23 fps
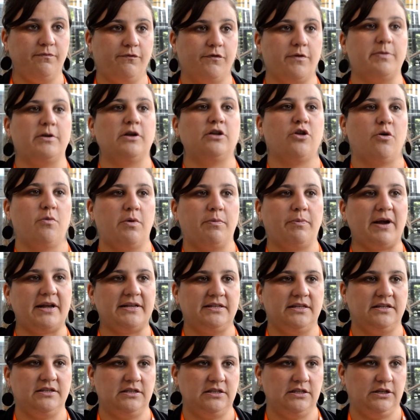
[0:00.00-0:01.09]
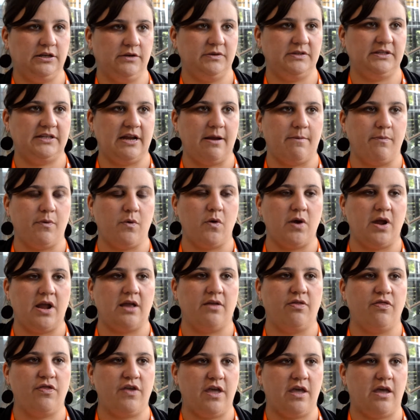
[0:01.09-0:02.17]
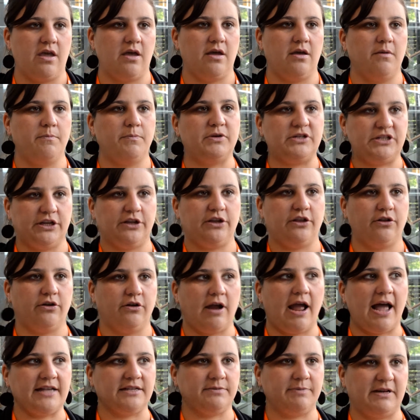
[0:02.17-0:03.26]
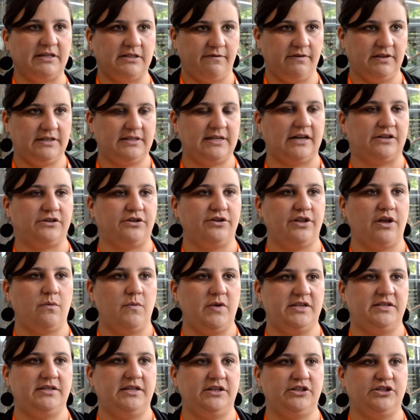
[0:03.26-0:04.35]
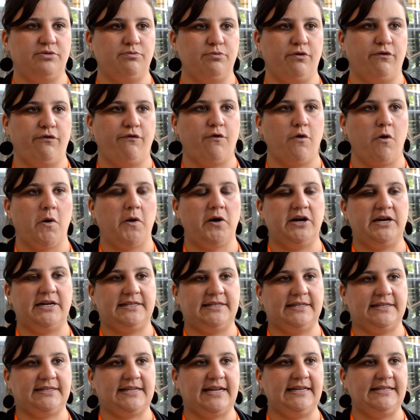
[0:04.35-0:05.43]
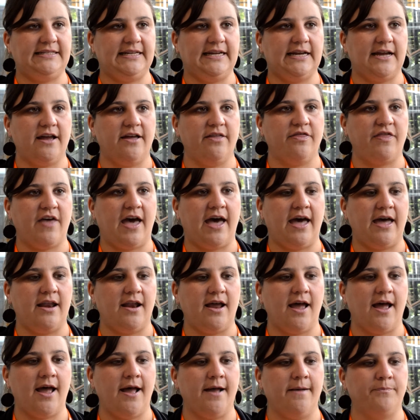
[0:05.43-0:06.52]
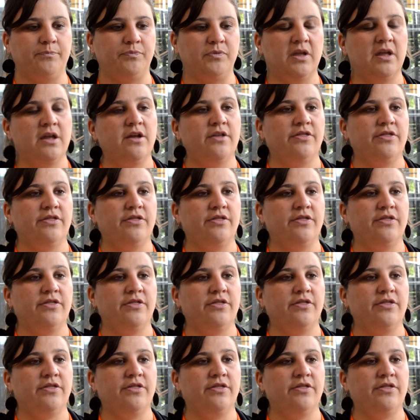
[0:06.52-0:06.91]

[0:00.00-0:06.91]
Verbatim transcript: From the Global Press Institute standpoint, the particular aspect of the sector that we seek to move forward is this idea that um,